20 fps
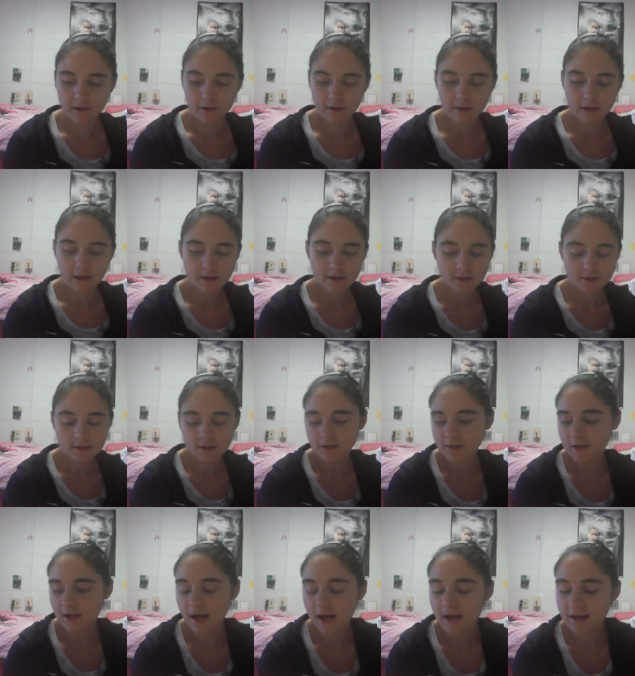
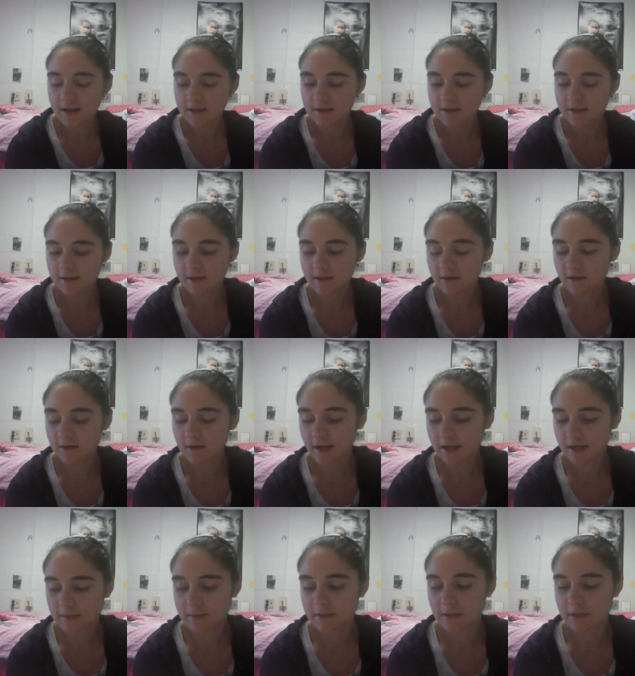exercise
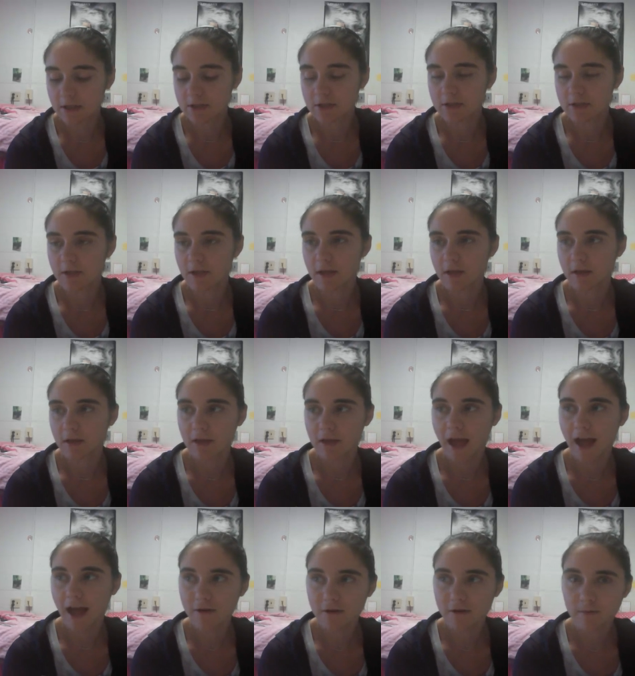expenditure, like
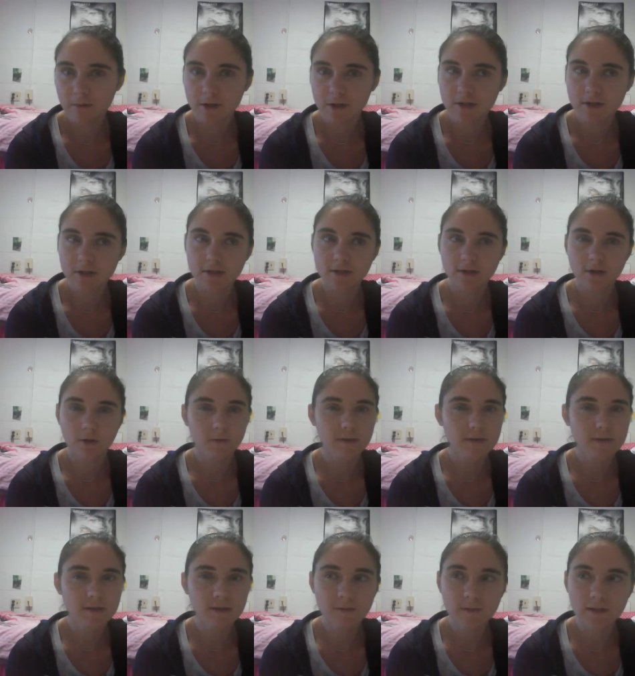calorie burn, is always
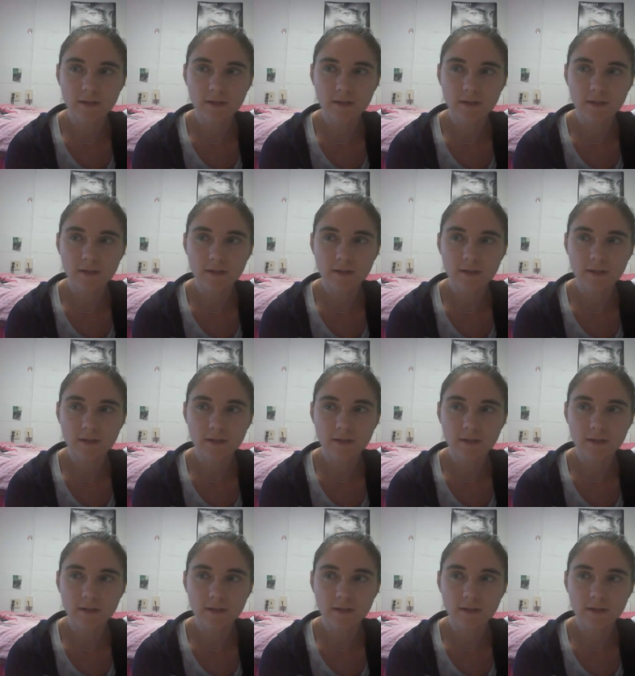going to be